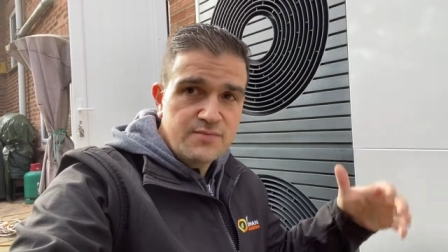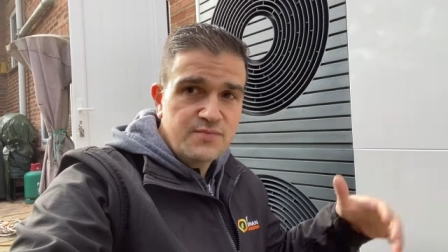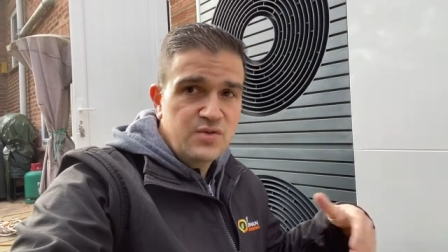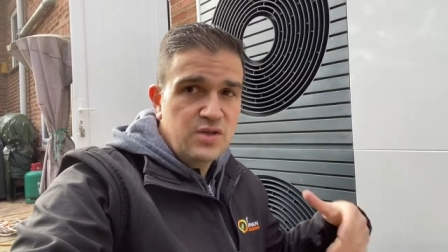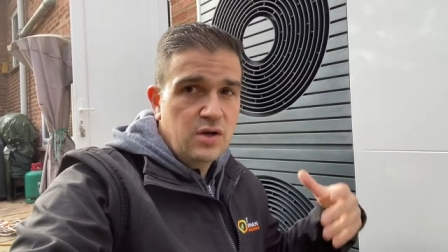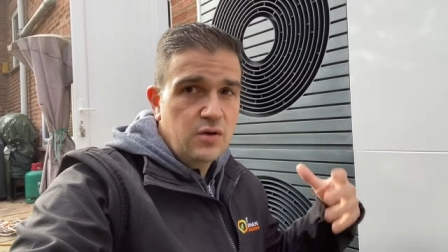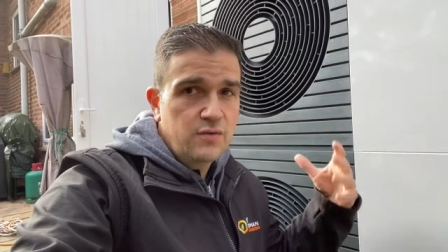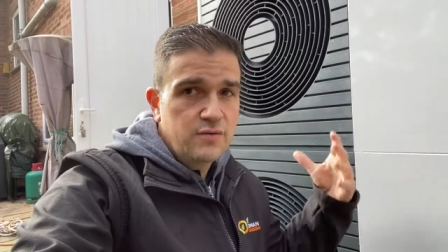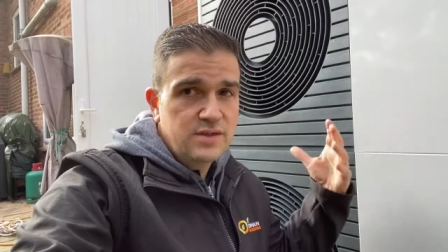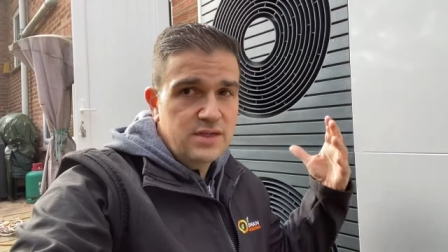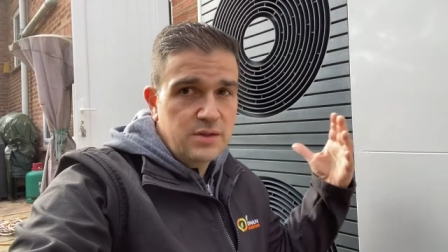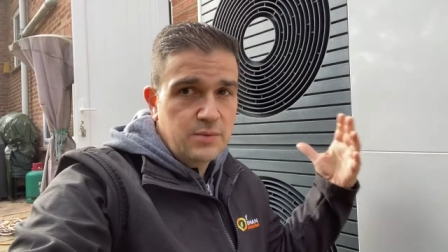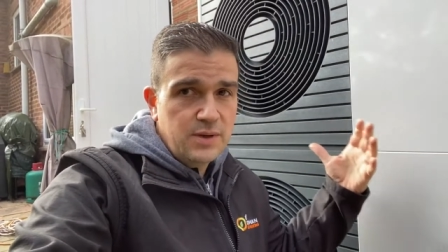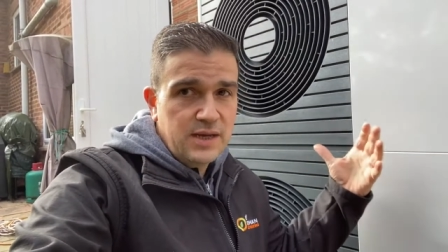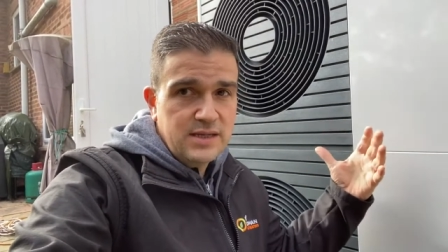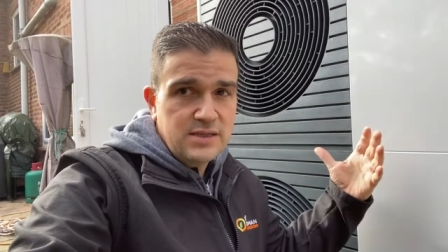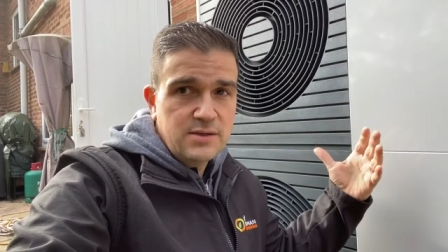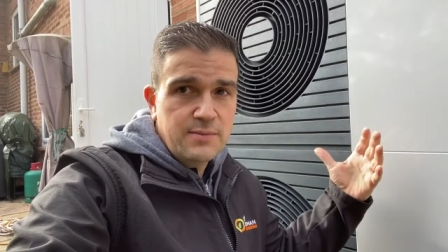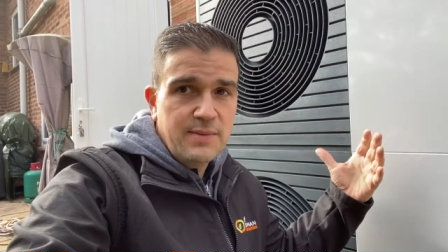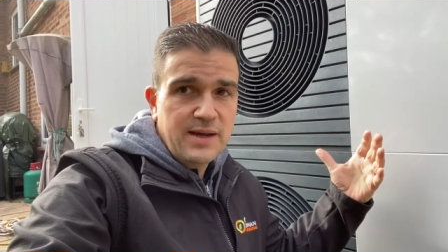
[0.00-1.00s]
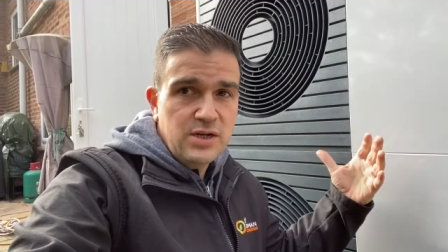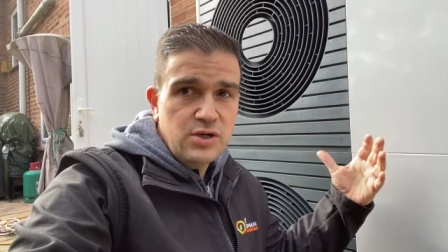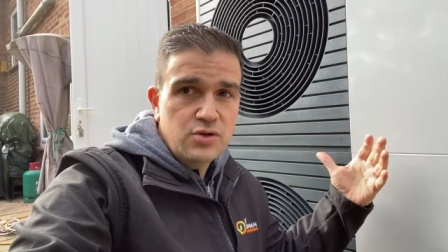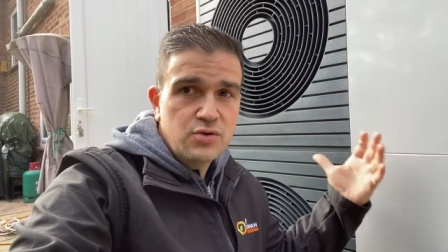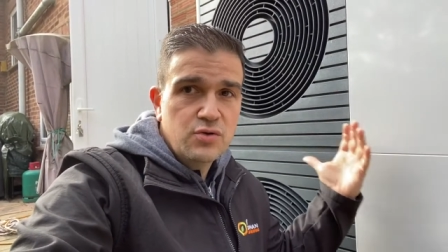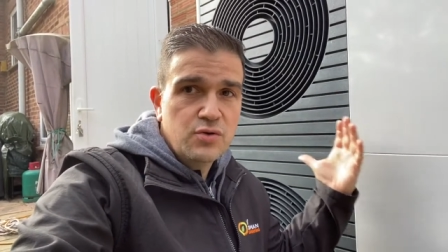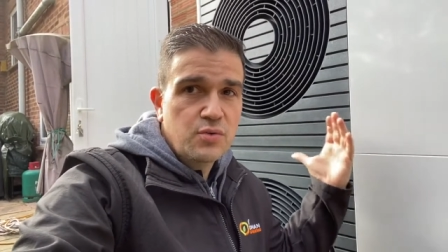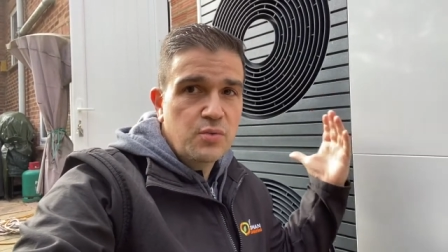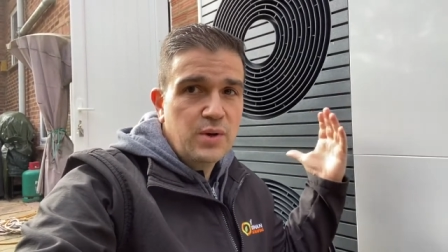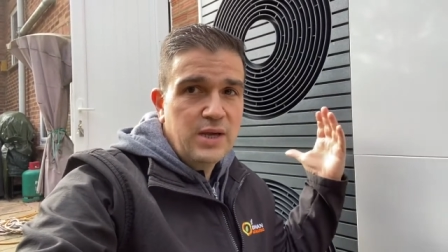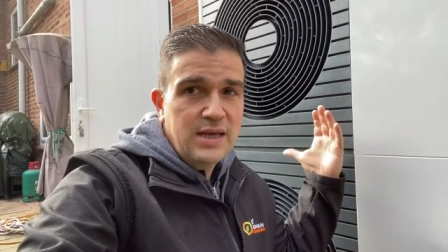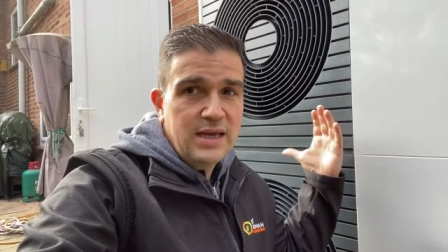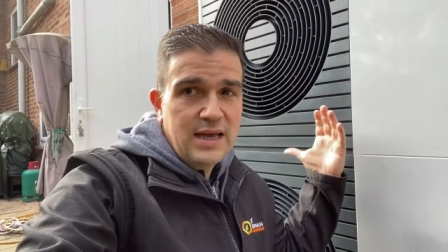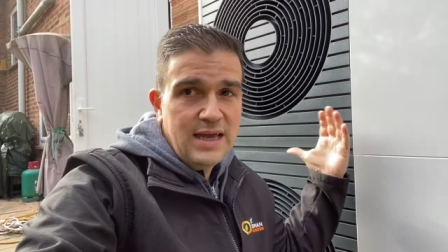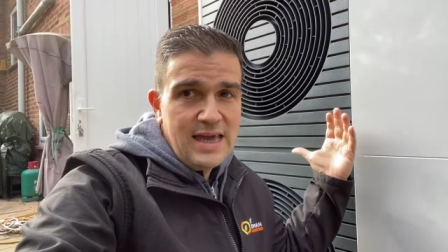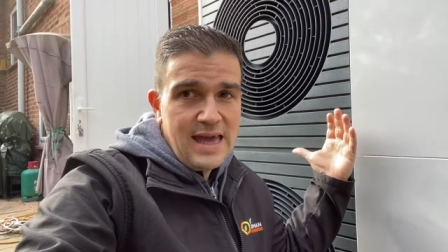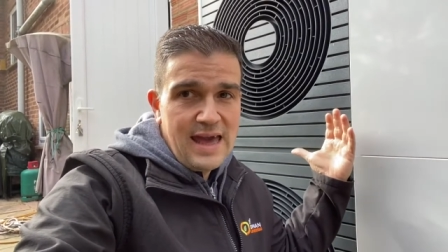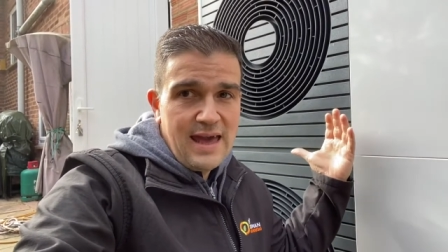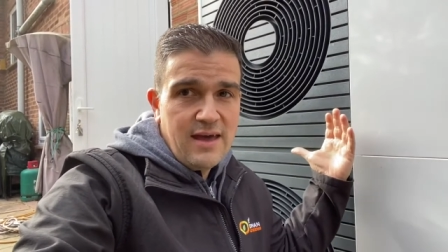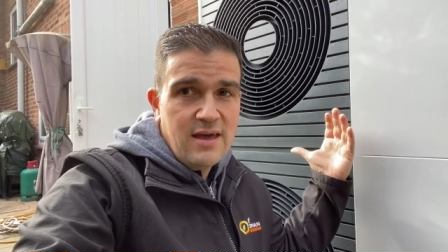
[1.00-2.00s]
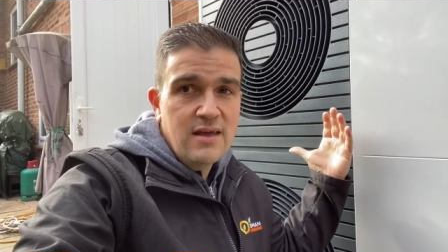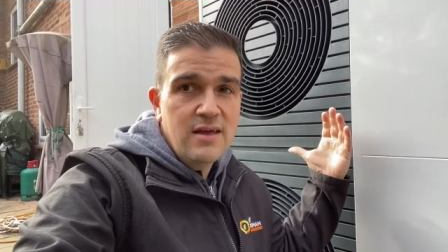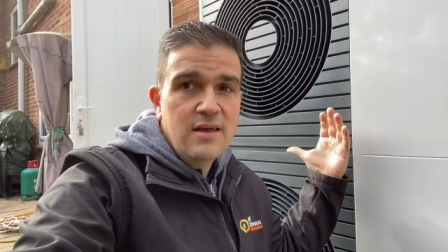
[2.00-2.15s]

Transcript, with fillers: so obviously we had to make sure that we could get